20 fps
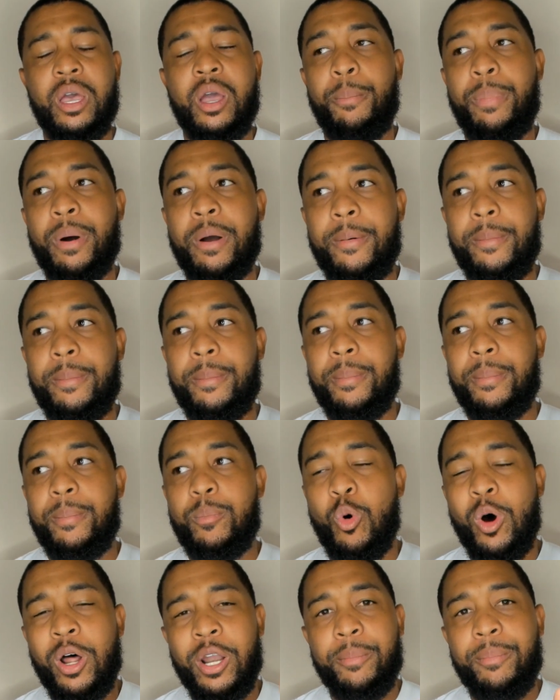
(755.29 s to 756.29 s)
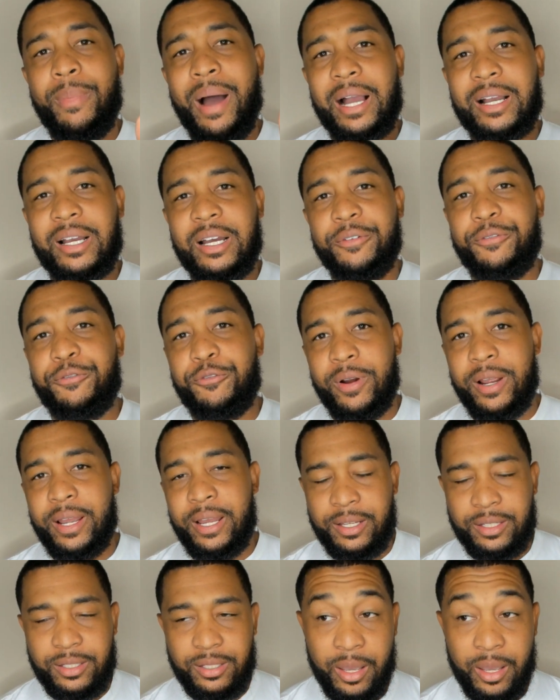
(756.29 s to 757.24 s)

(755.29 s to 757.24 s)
But one of my good friends,